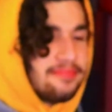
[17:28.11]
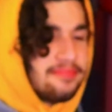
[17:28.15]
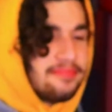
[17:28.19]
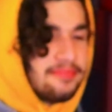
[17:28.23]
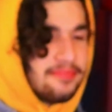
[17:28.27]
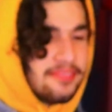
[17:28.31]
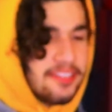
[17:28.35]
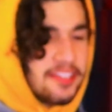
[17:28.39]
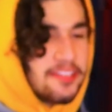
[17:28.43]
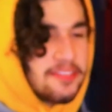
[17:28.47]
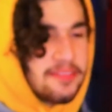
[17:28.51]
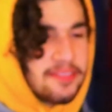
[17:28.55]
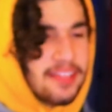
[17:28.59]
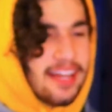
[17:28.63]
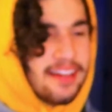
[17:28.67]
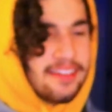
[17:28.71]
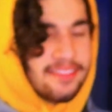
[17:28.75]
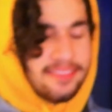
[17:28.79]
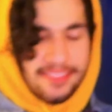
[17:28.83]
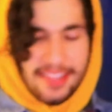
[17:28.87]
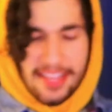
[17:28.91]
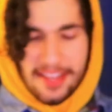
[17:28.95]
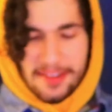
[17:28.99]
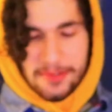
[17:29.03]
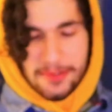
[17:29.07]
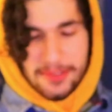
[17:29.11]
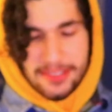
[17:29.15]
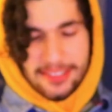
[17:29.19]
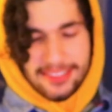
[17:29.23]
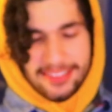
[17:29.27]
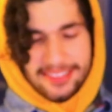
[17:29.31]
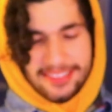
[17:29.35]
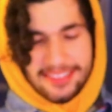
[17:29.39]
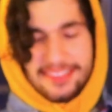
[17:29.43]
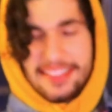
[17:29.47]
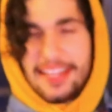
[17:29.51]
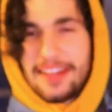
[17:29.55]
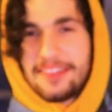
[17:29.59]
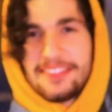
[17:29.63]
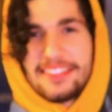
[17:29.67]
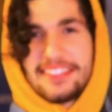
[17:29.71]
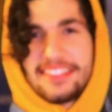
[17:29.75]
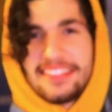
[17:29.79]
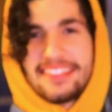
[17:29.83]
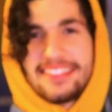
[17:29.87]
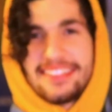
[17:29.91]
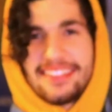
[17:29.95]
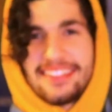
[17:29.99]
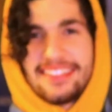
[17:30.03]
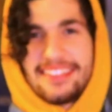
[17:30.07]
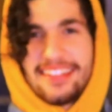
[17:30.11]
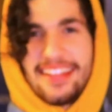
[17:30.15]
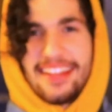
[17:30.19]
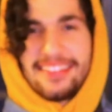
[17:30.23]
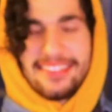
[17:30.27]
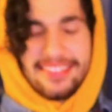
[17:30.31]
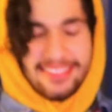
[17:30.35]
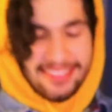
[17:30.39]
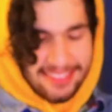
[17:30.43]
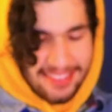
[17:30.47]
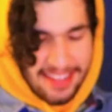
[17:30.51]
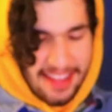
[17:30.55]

Dude, that was a success.